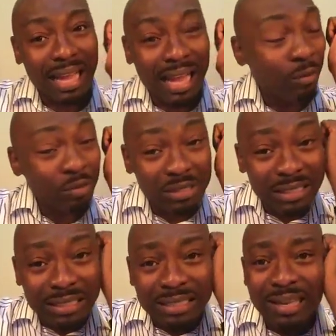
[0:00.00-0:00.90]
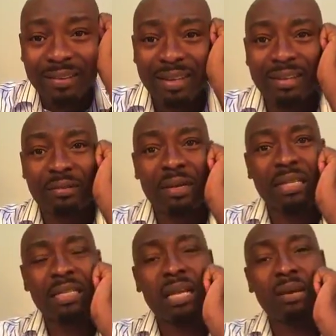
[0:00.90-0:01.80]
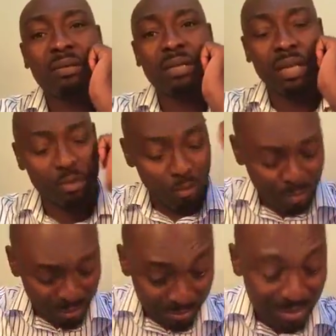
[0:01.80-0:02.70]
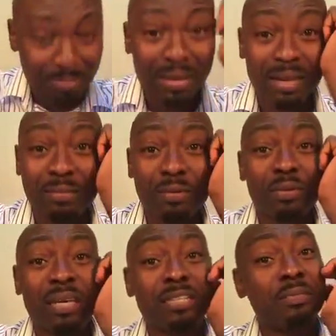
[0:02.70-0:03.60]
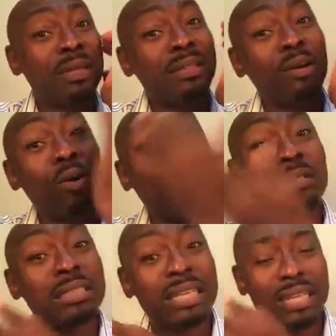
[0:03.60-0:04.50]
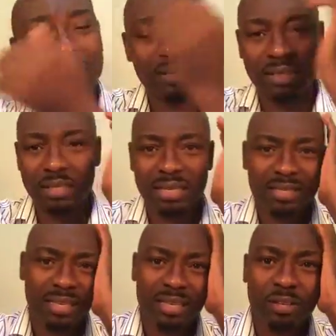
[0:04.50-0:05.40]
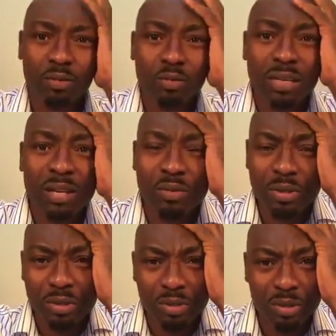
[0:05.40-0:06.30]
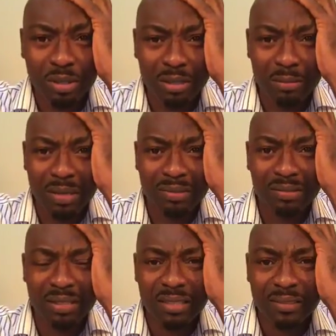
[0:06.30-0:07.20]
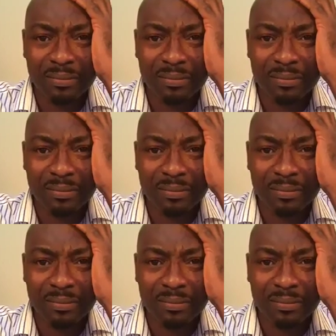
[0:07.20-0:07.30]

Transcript: I was sitting down here right now. I opened my Bible. I spent the whole day asking God, what are we going to talk about today?